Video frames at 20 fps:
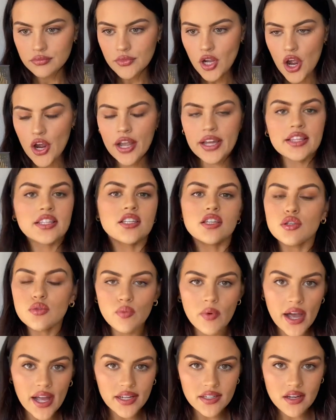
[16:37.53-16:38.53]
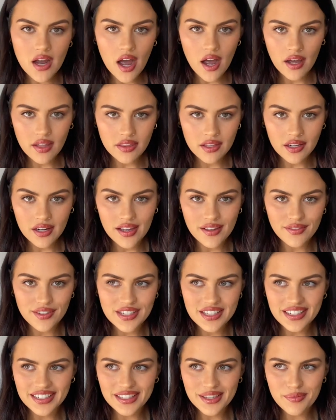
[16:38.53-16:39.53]
Okay, this is way darker than I ever
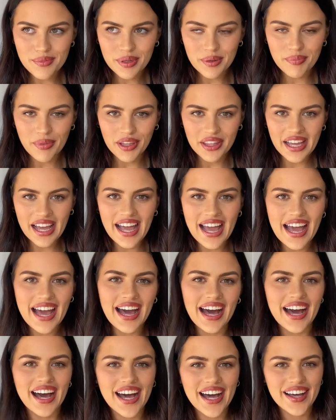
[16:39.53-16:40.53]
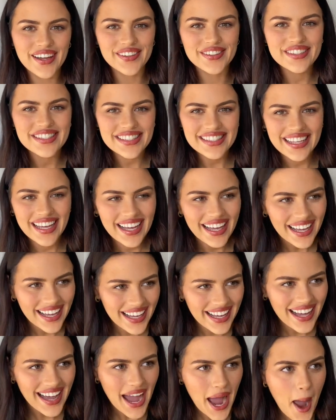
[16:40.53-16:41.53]
did in the Big Brother house.
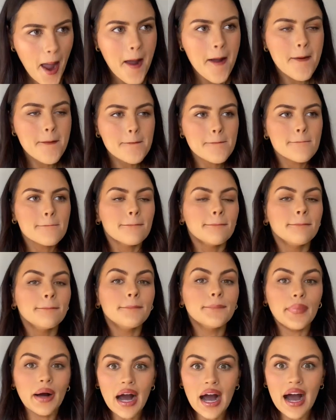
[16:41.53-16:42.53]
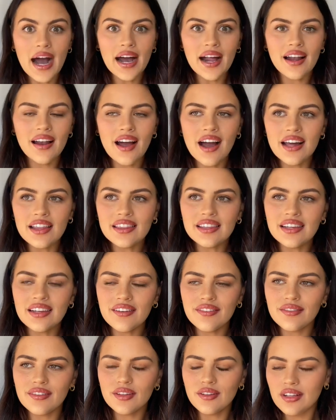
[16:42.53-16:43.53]
But I think
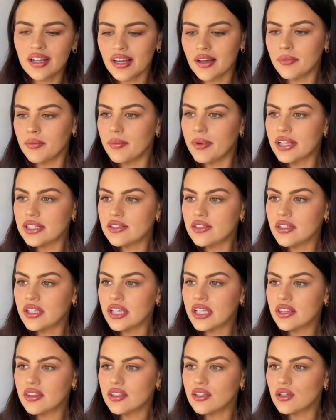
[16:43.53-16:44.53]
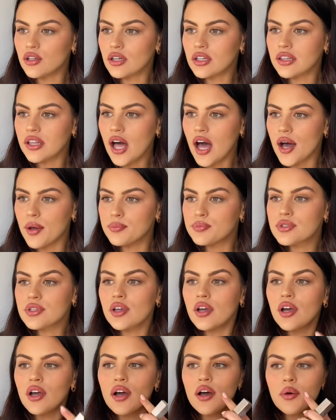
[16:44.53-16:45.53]
I look like I'm about to hit the clubs.
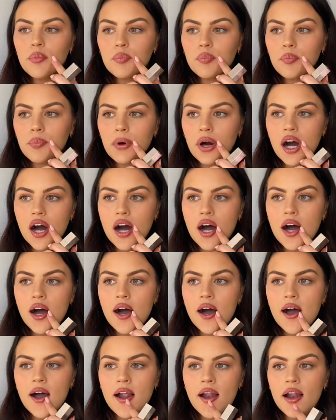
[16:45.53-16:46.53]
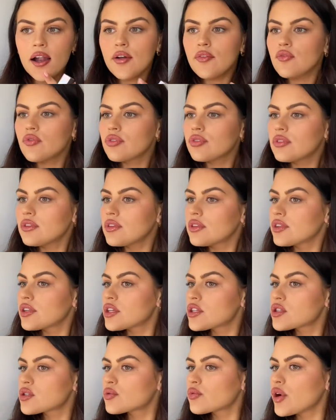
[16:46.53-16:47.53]
But
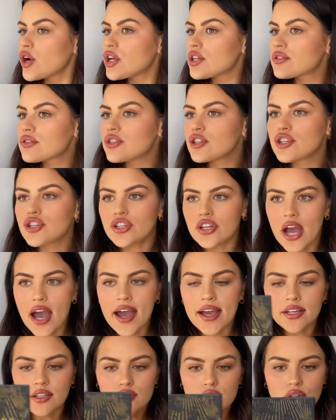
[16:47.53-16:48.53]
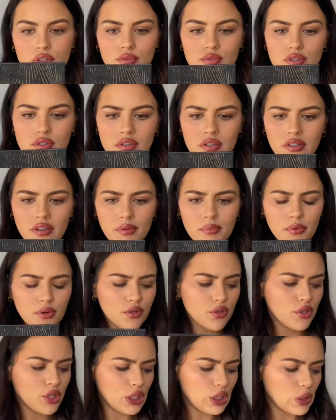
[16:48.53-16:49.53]
this was the shade, so it's just a lot more
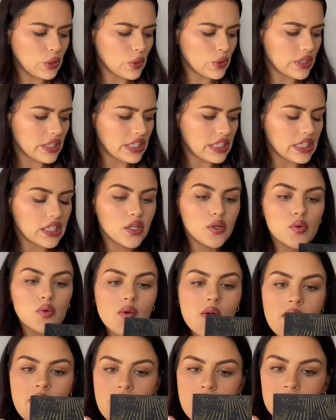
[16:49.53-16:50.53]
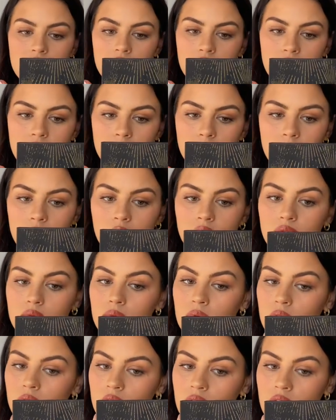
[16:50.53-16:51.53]
nudie. I think I just went
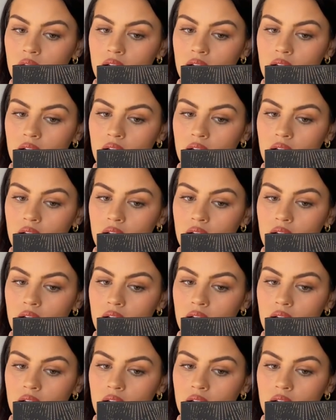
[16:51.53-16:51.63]
overboard.